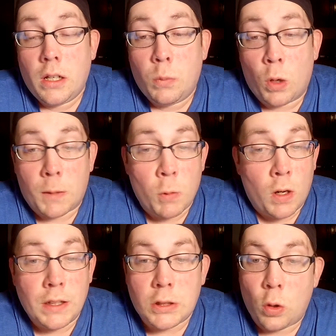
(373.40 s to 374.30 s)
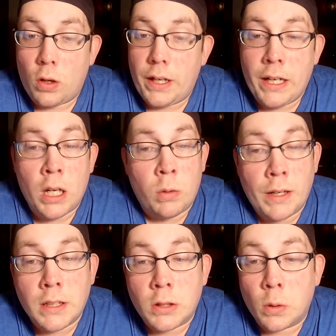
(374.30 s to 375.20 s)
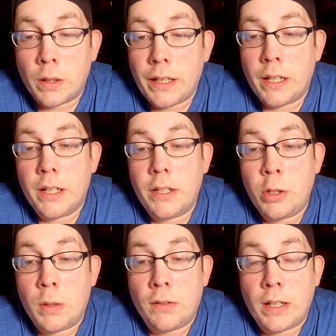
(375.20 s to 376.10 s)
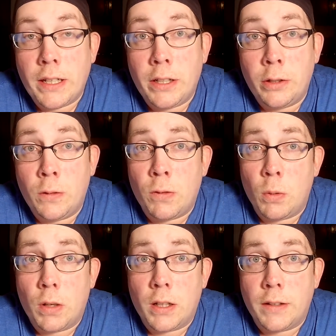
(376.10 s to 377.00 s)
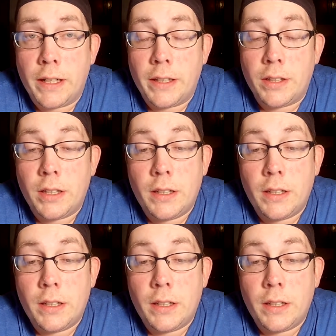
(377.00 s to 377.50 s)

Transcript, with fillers: work more on the story, write the story, do whatever I need to do for the 100 days.